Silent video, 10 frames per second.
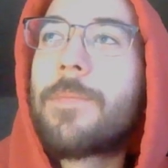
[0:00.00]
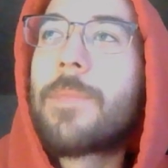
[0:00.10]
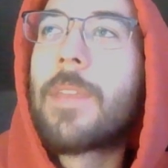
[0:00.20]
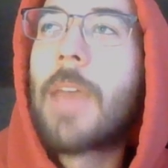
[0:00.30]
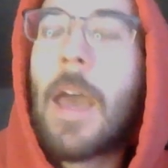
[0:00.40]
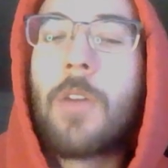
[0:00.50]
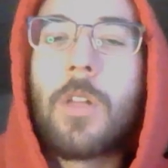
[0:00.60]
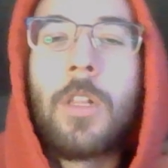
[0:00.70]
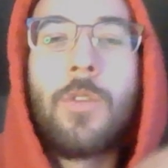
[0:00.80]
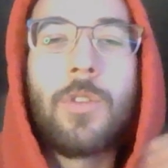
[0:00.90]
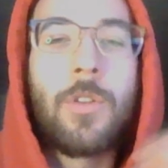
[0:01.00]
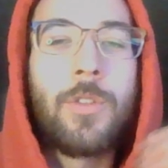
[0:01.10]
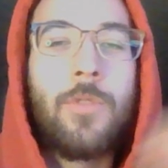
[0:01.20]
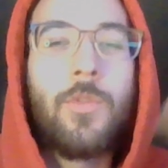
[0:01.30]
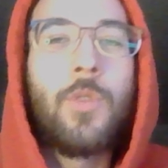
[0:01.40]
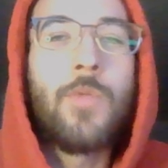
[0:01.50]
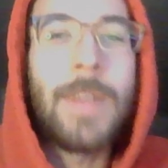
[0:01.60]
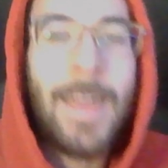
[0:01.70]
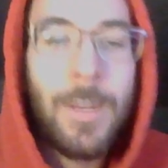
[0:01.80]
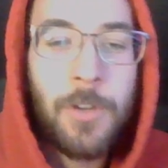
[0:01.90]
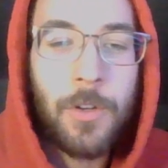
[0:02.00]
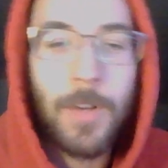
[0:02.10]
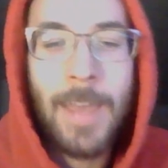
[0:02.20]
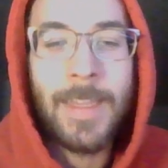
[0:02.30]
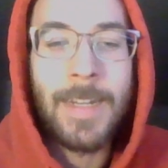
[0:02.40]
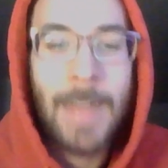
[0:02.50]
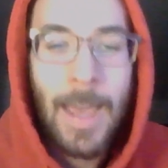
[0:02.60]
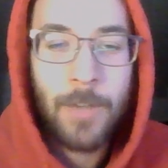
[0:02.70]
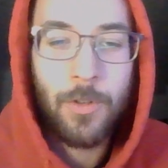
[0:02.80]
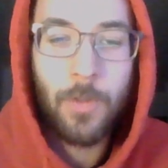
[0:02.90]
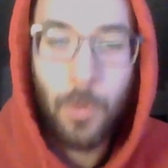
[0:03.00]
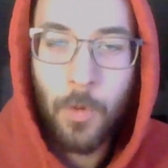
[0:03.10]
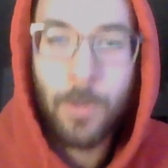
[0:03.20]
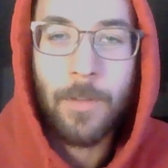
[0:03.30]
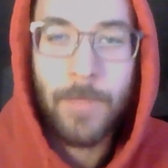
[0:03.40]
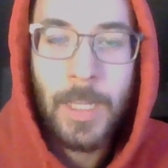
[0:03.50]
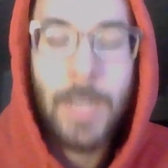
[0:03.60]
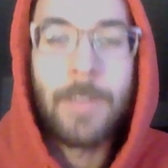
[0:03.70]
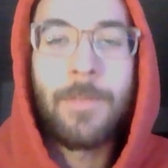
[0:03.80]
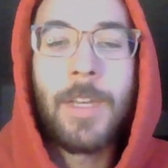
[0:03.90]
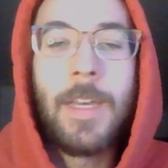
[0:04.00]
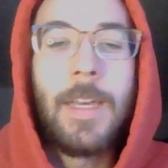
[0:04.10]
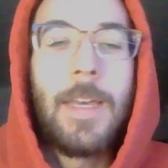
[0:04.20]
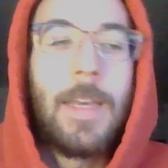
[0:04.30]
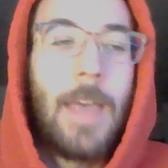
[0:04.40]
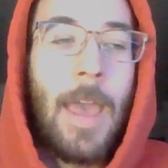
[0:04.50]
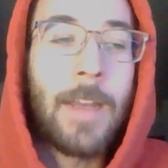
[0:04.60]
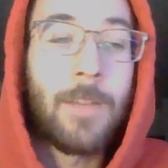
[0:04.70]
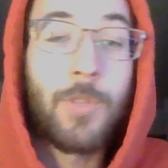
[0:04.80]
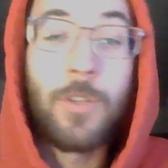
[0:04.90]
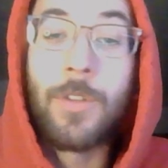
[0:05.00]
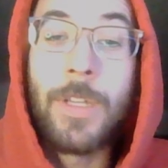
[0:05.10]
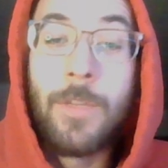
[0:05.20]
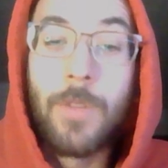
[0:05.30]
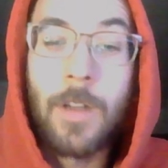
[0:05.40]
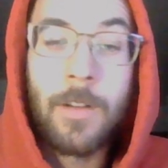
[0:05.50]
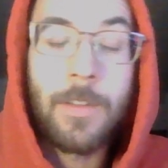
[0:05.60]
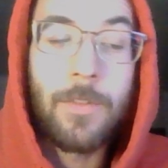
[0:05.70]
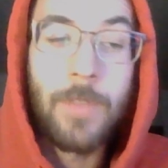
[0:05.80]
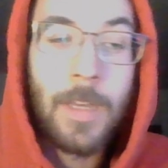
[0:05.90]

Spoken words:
close are you to nature and the natural order of life? And I'm sure he would argue that